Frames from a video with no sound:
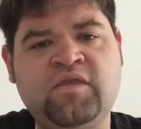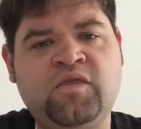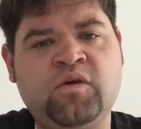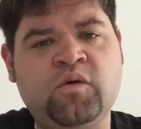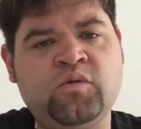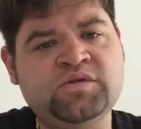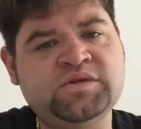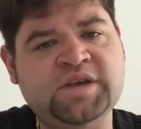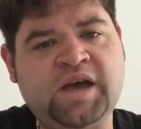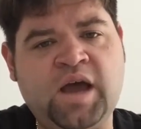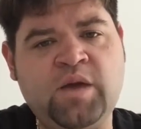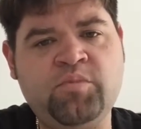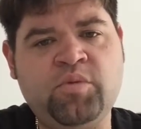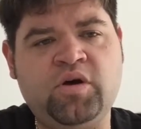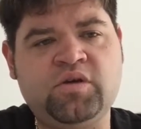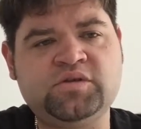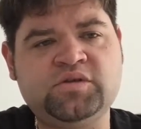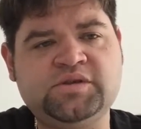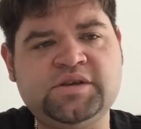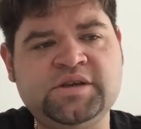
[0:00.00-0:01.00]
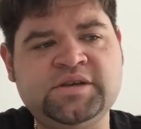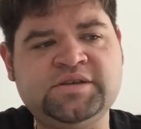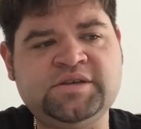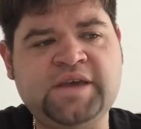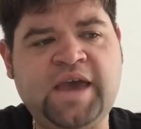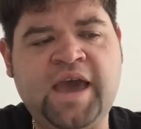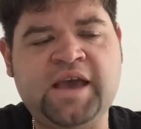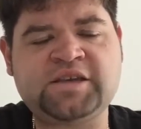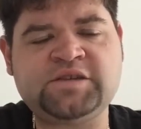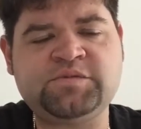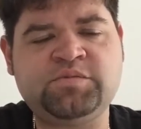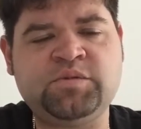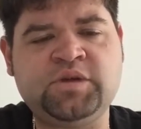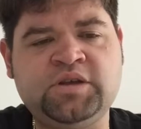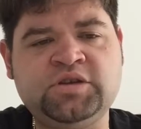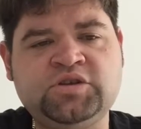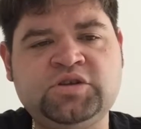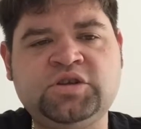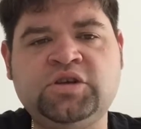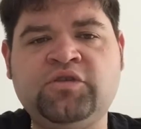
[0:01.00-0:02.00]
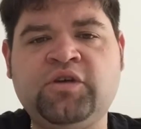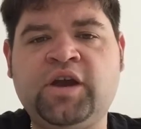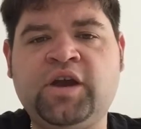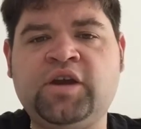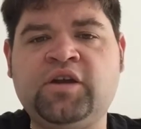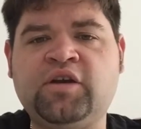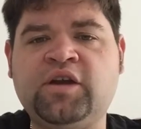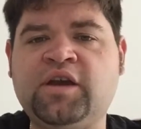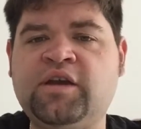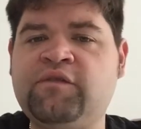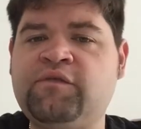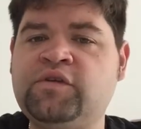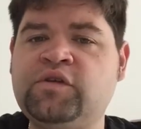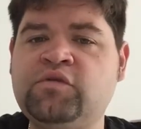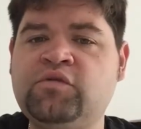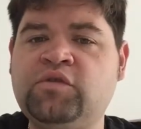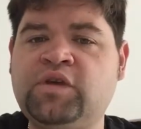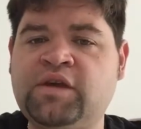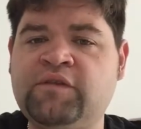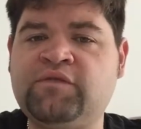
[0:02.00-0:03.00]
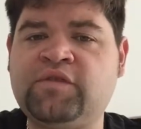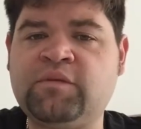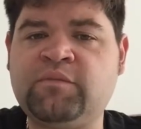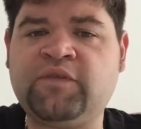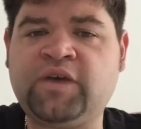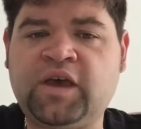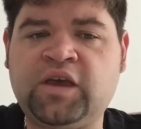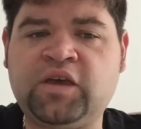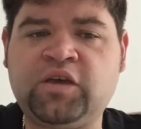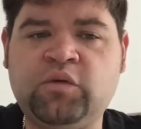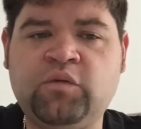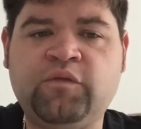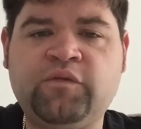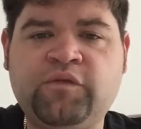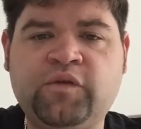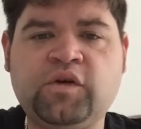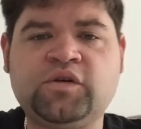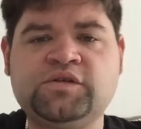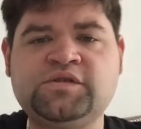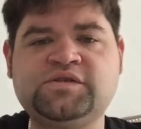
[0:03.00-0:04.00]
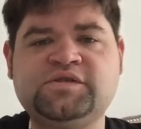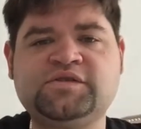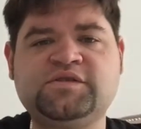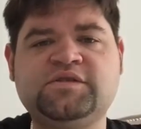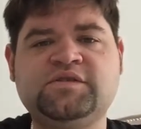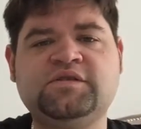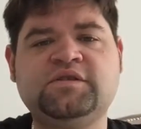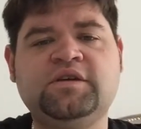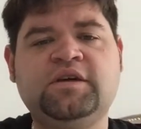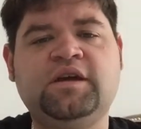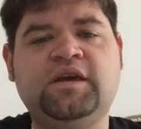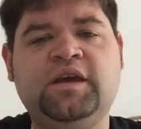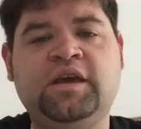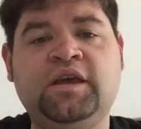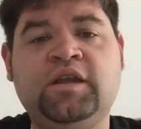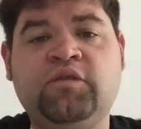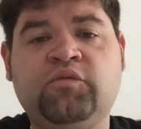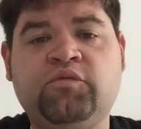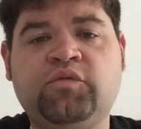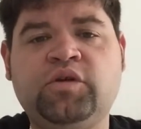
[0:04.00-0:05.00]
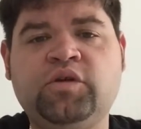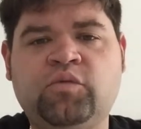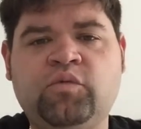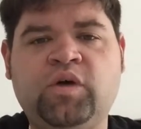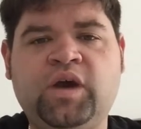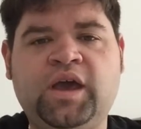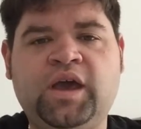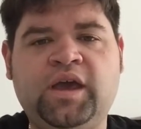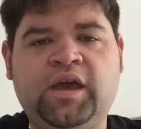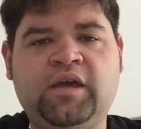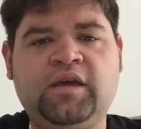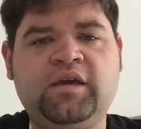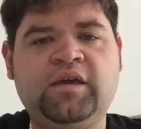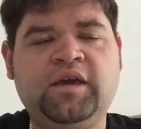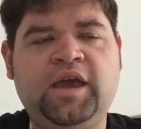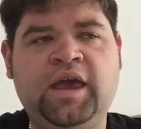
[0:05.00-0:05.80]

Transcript: those eyeballs is exponentially greater if you give them value first in a real way.